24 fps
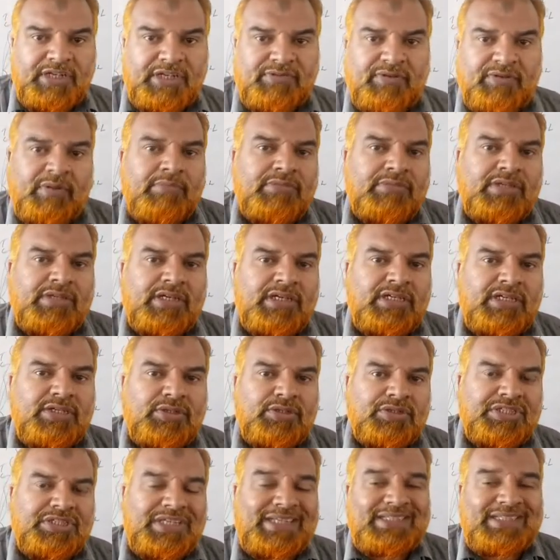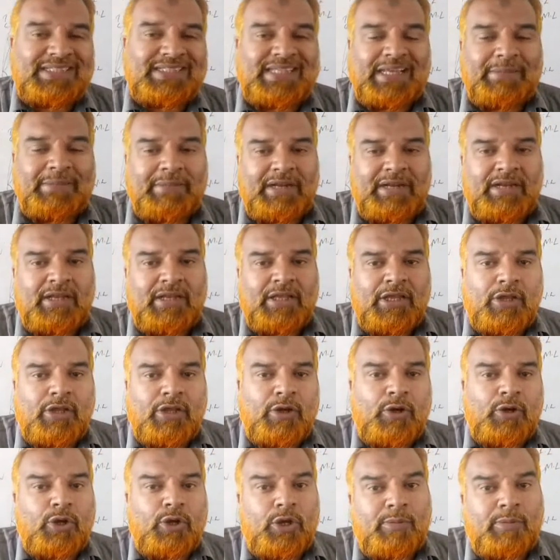from third to sixth segment.
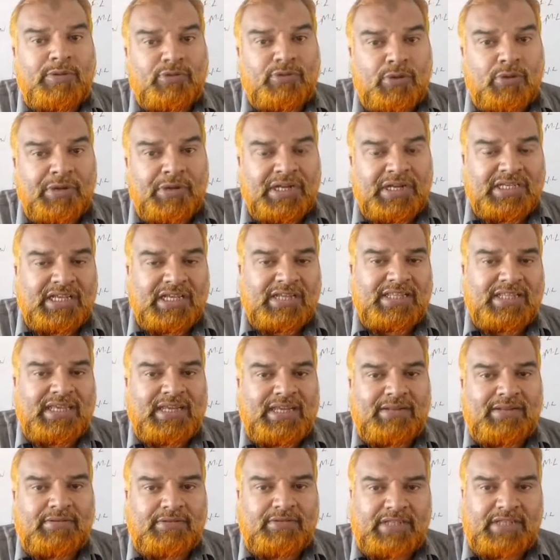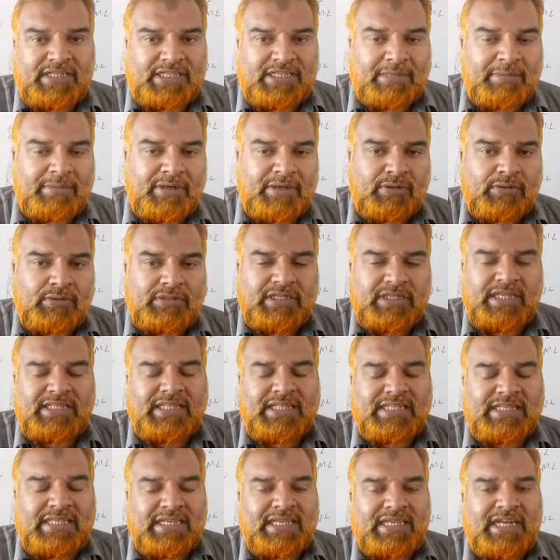Lobed ovaries are there. They
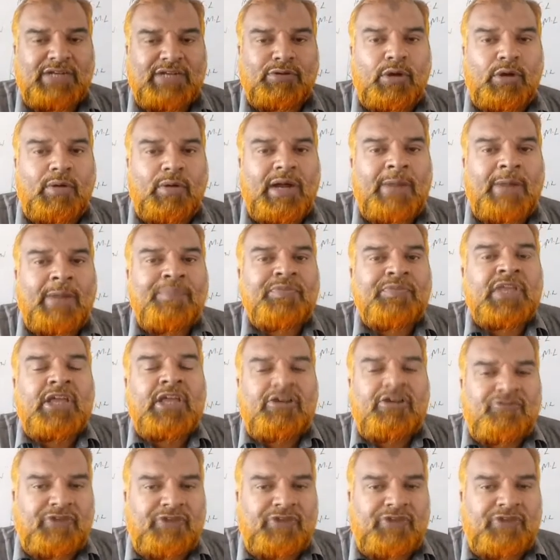secrete ova.